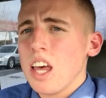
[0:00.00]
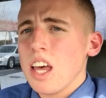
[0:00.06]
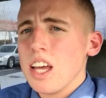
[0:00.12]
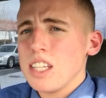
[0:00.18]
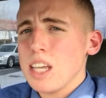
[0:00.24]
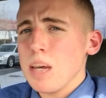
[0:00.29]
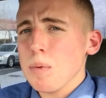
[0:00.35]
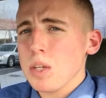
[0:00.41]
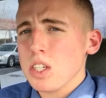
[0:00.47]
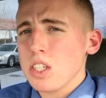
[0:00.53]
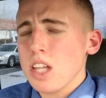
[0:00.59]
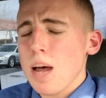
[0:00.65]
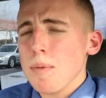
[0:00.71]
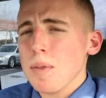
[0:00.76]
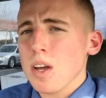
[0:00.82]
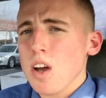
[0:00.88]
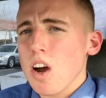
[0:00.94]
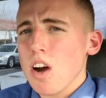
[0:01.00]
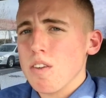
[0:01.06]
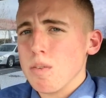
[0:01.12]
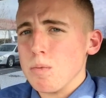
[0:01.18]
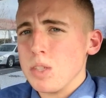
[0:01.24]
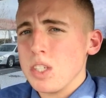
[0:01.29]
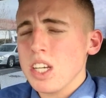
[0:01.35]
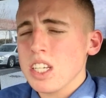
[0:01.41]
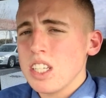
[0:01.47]
It's able to stop the car from
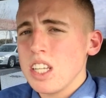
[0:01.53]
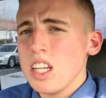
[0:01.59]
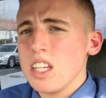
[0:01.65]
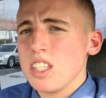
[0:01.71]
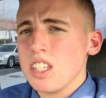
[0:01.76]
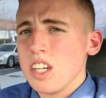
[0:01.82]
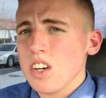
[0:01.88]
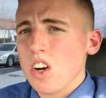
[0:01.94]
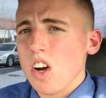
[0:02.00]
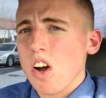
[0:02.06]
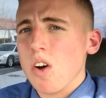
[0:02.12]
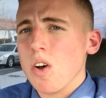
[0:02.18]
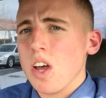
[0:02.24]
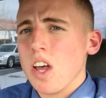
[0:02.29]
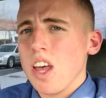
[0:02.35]
60 to 0